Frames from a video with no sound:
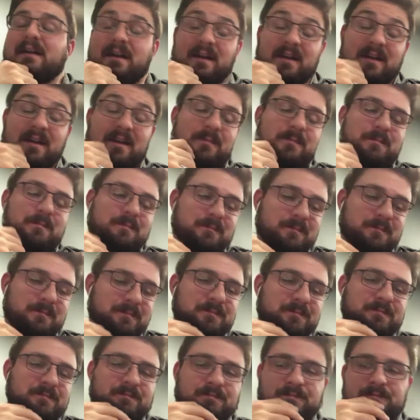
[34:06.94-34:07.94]
it's like,
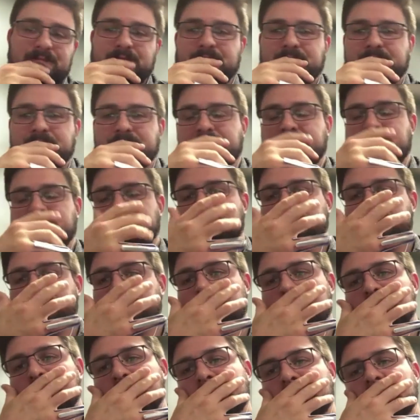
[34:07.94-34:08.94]
what are,
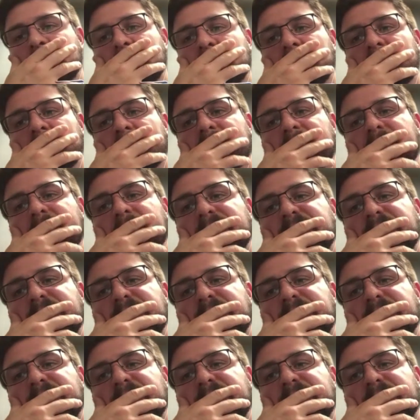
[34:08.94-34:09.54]
as you're recruiting and